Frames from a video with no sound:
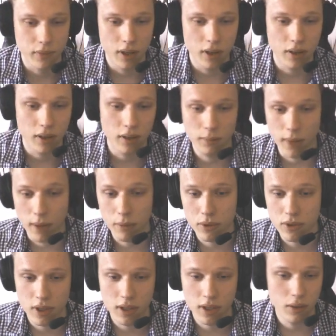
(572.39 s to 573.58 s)
Um, I would
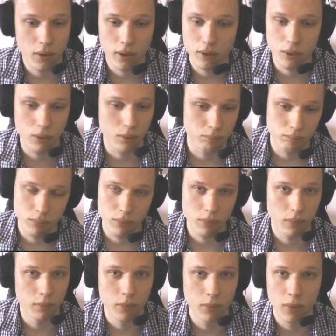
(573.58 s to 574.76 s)
say you can do
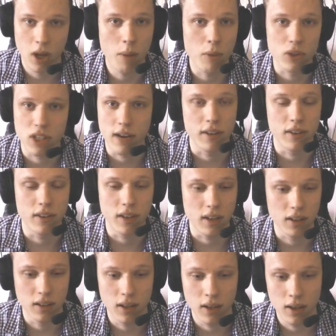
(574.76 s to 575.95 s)
almost everything
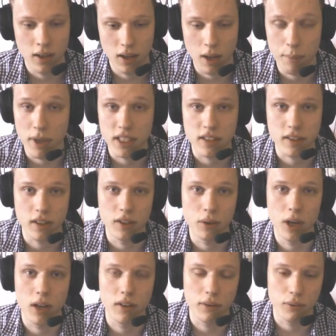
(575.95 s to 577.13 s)
uh, a Batchat can do in
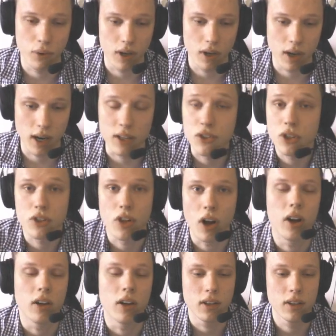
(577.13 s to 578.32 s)
a T49, it's just
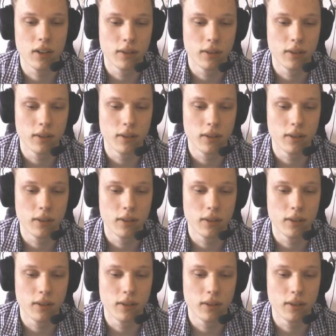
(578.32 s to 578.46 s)
harder.